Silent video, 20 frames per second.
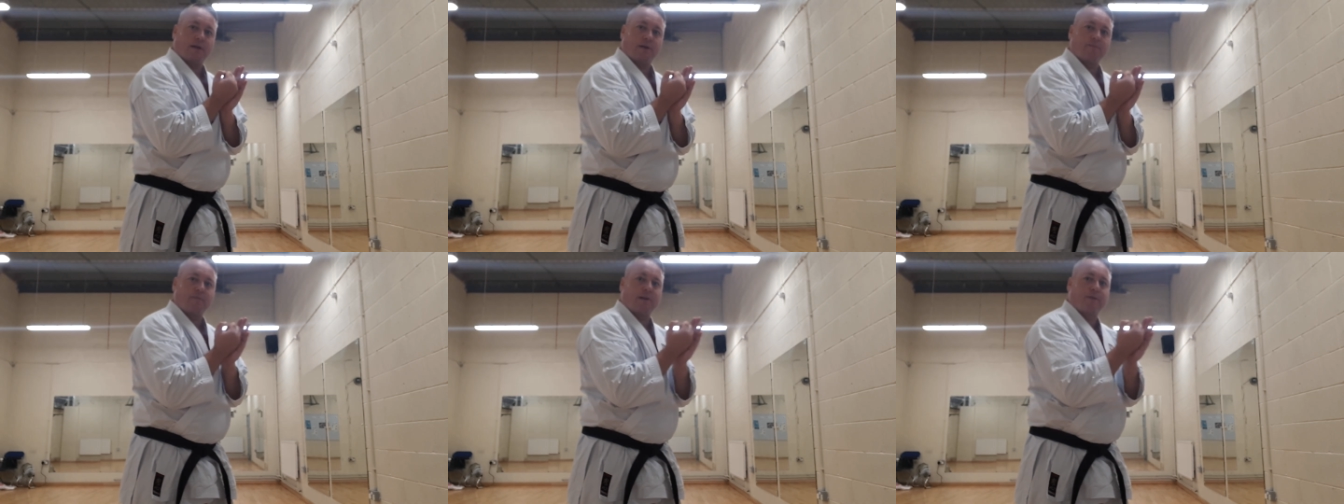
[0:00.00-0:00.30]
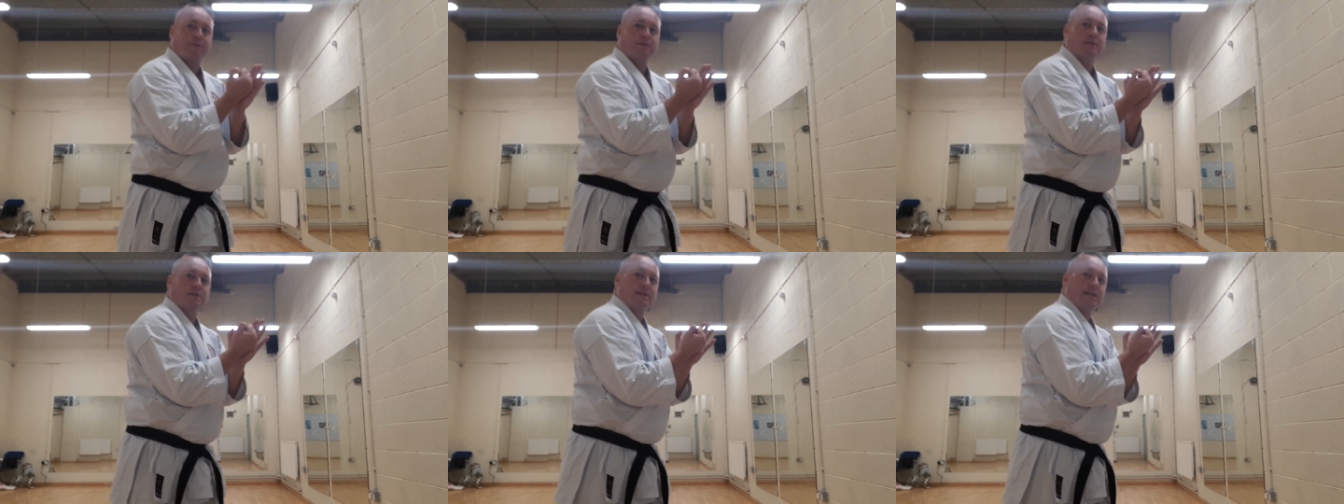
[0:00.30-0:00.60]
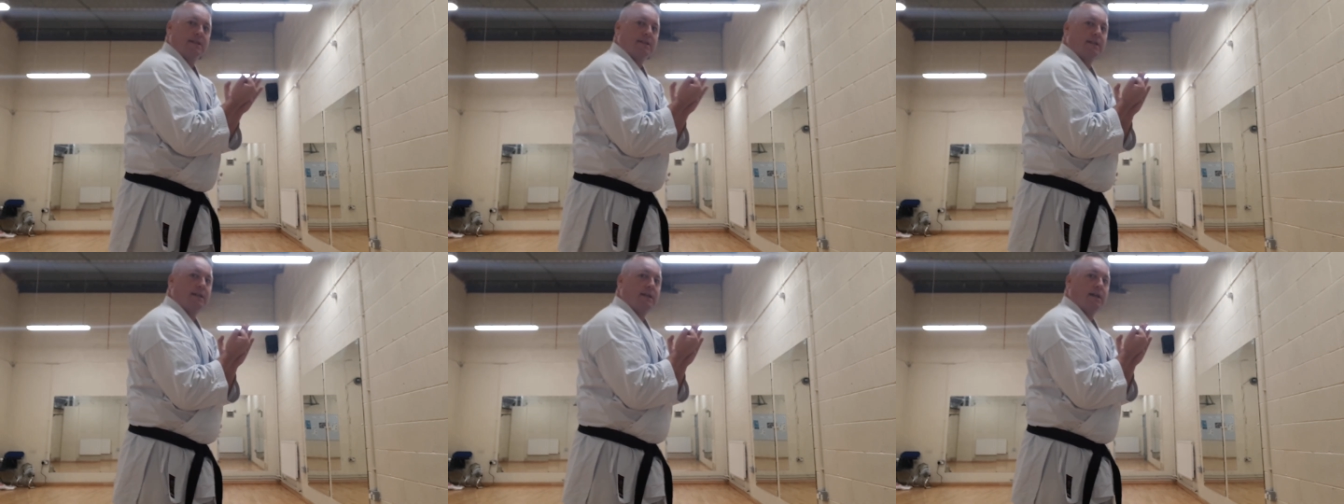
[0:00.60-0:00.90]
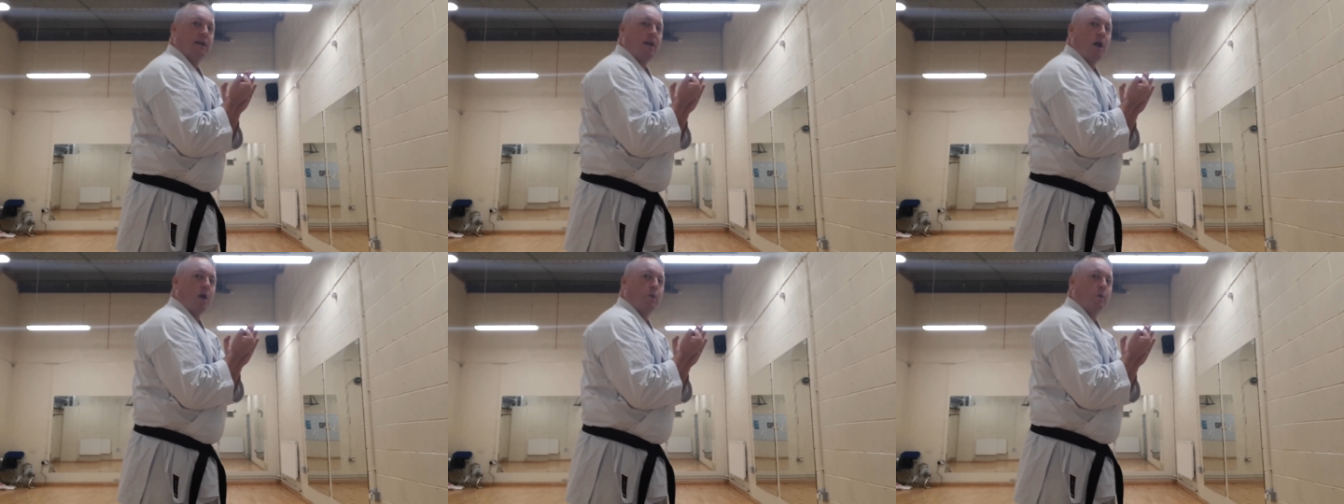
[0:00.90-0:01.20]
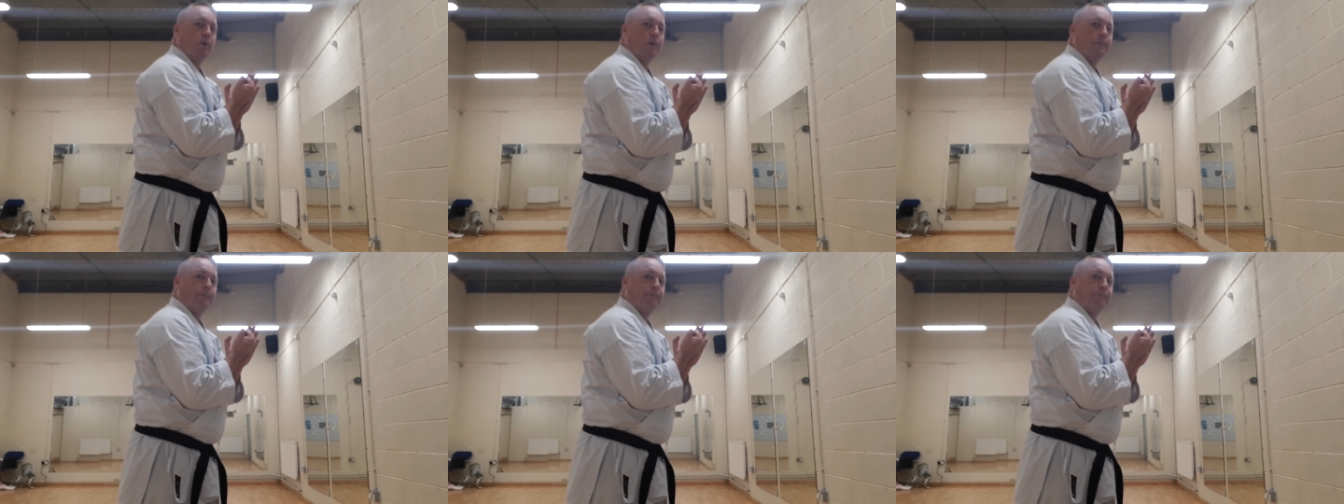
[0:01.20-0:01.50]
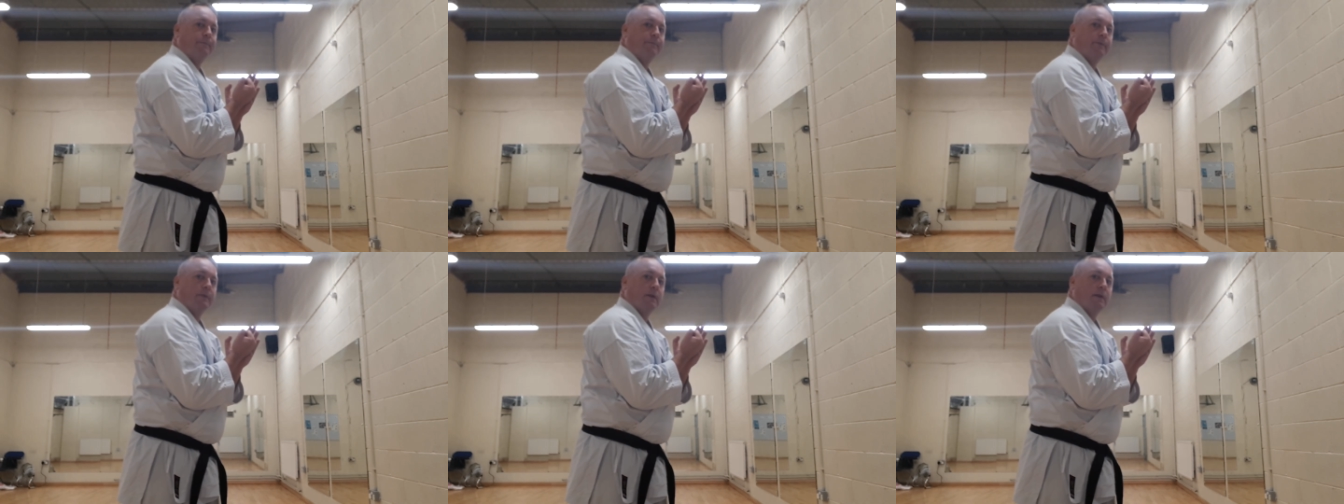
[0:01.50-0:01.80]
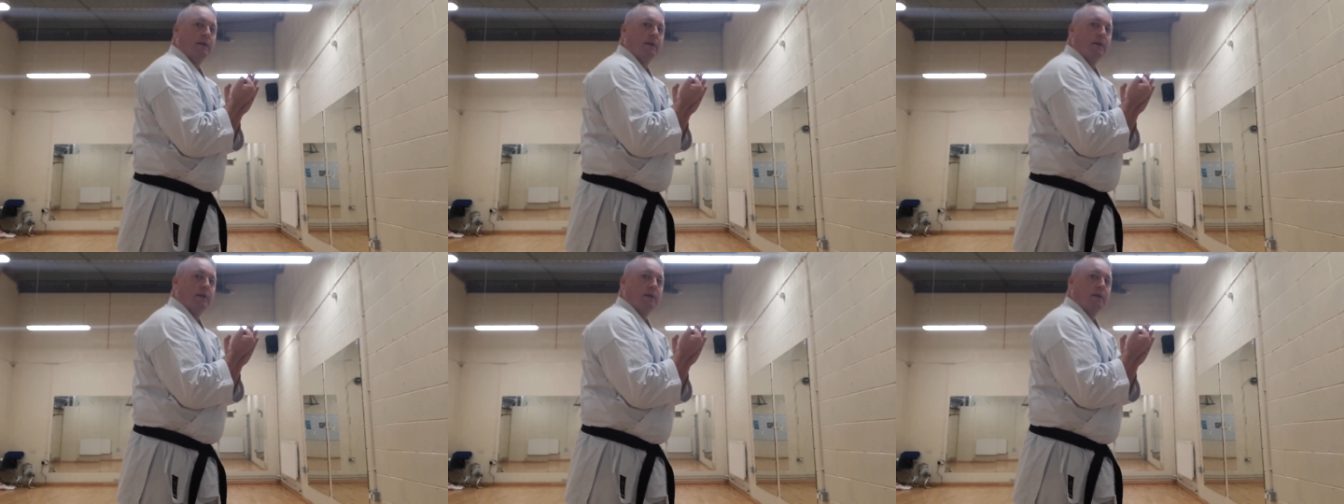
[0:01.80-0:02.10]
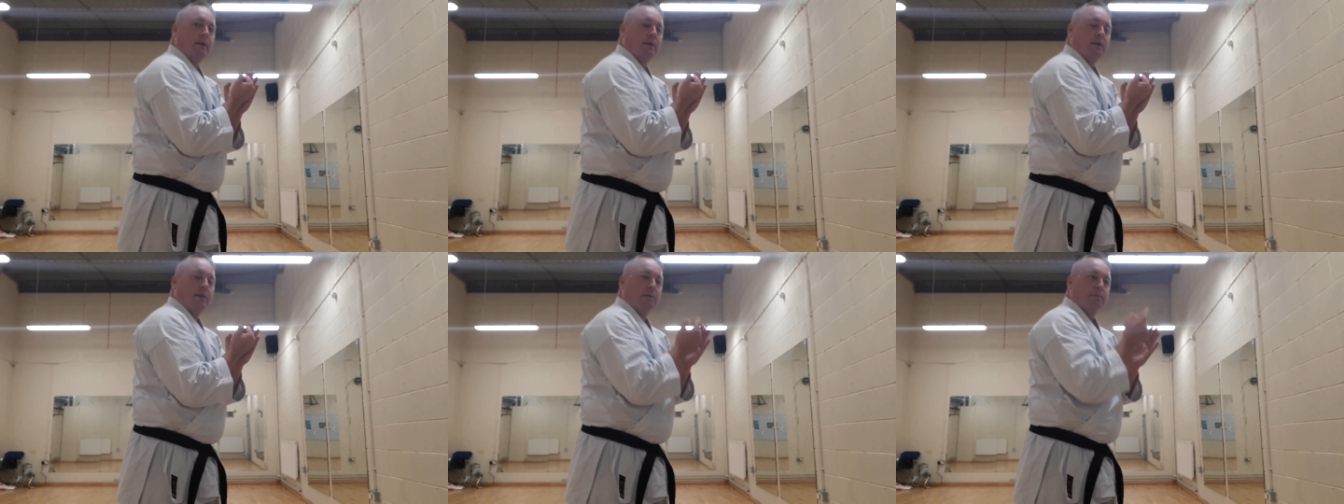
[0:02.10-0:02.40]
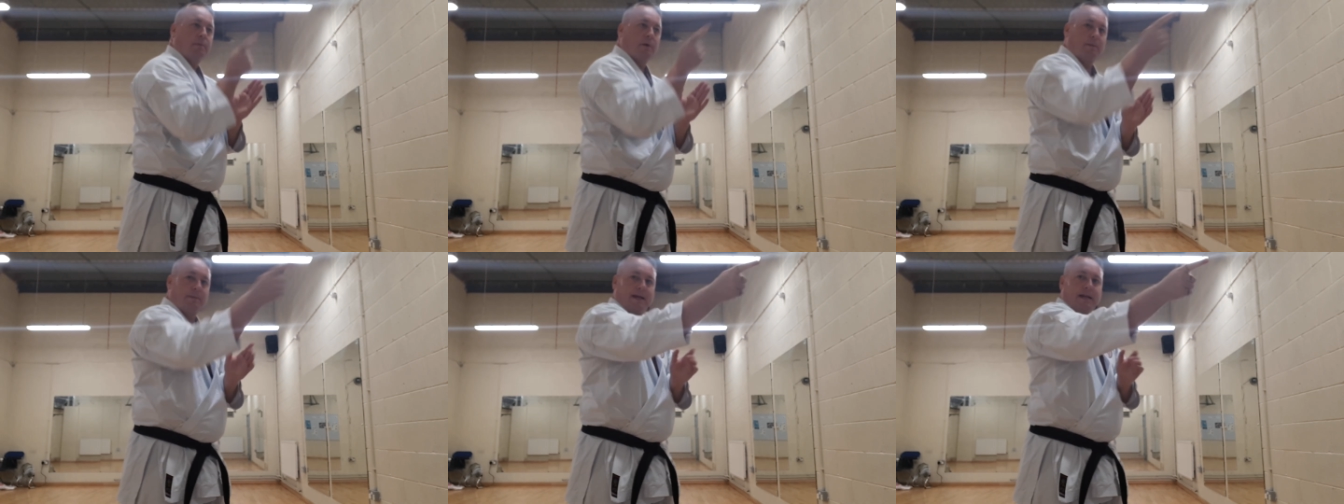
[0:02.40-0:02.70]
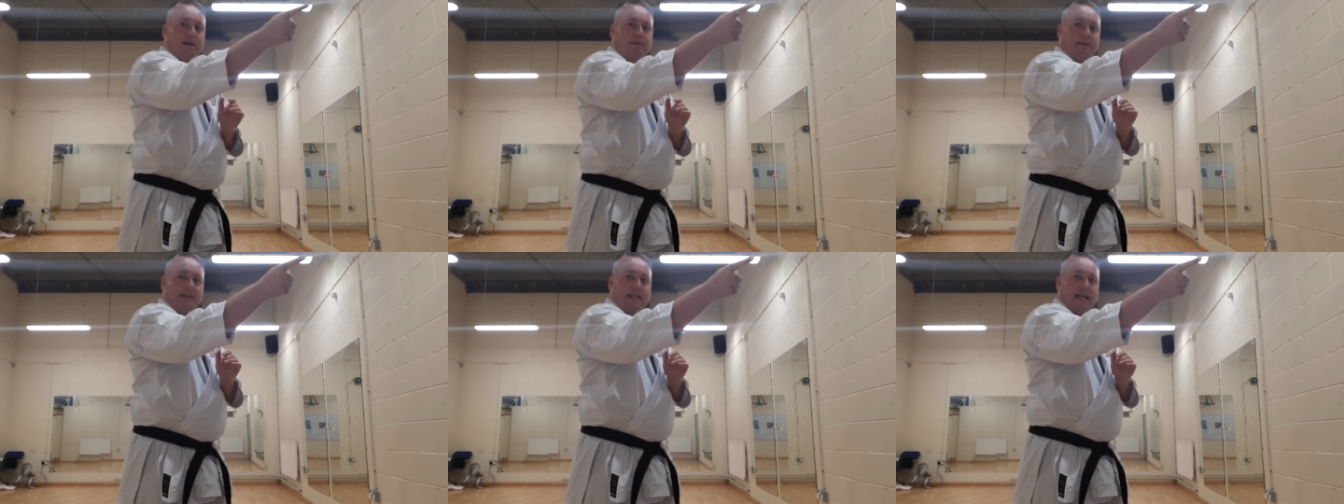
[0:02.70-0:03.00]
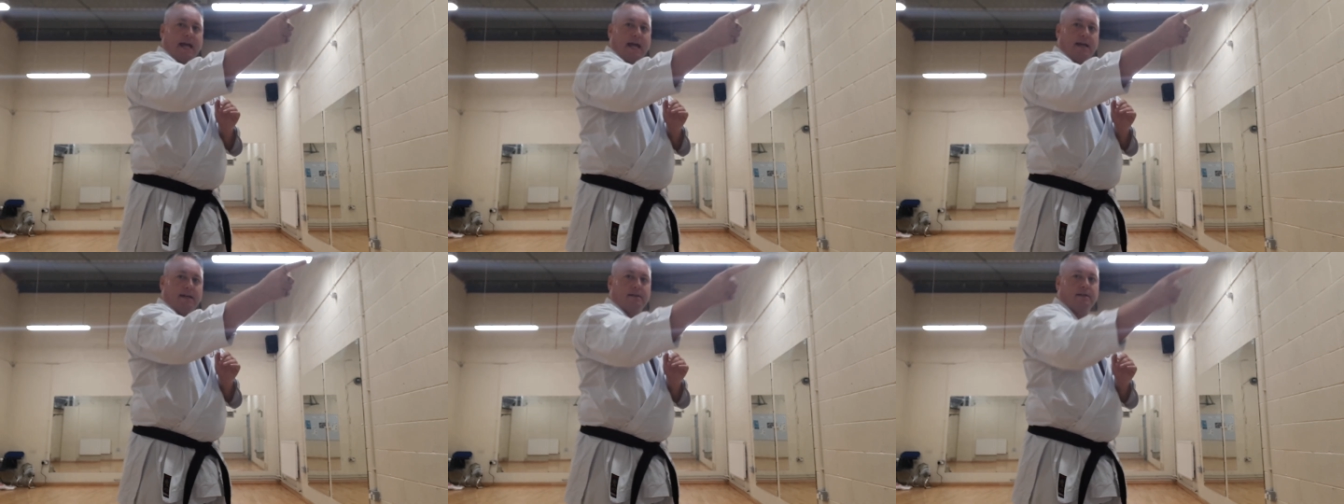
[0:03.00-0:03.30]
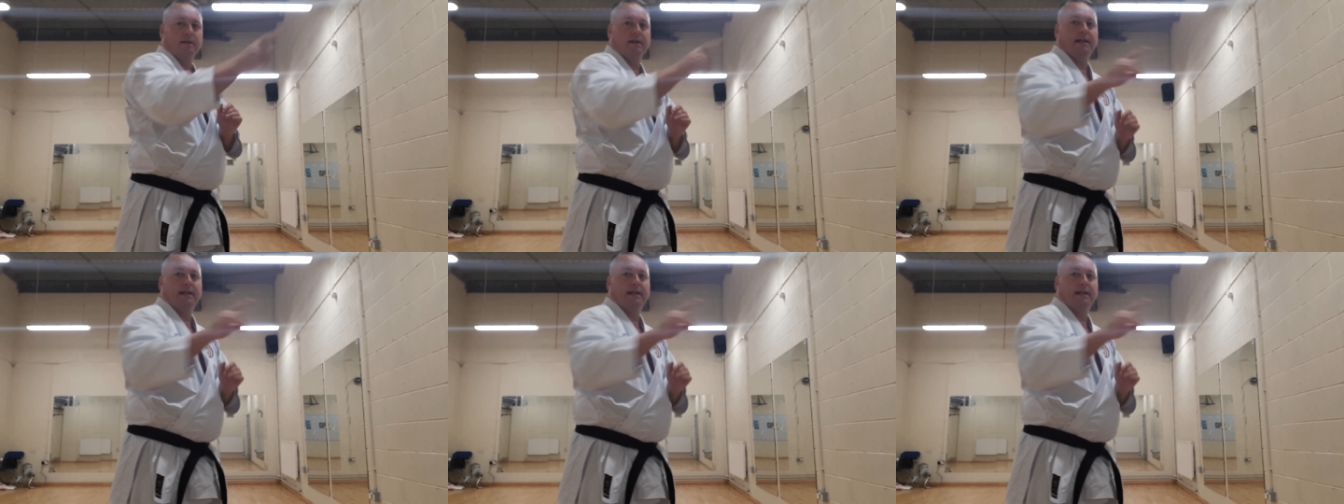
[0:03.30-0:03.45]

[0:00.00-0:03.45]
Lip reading: I'm referencing did it low. But I'm hitting him in the head.